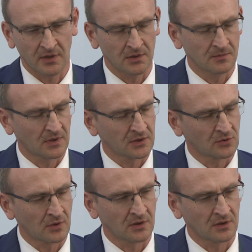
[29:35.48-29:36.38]
that
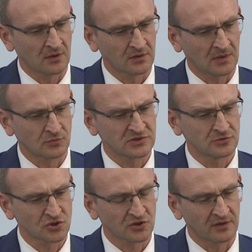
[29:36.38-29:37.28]
when we do Monte
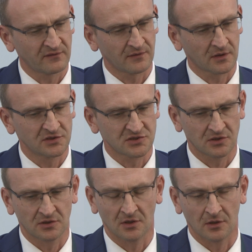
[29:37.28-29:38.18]
Carlo
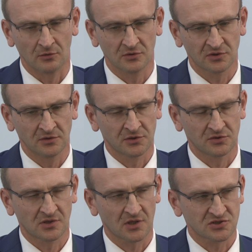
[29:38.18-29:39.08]
according to these
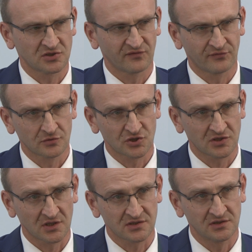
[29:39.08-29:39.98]
rules,
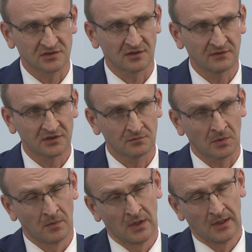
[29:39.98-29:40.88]
every
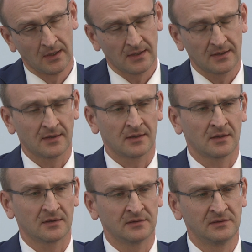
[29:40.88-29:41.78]
default considered
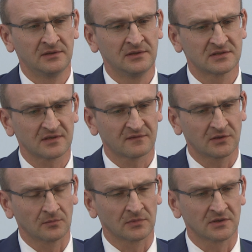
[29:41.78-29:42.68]
independent.
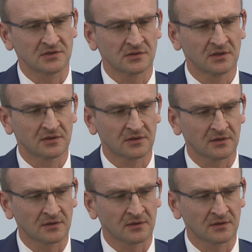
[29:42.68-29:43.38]
It's not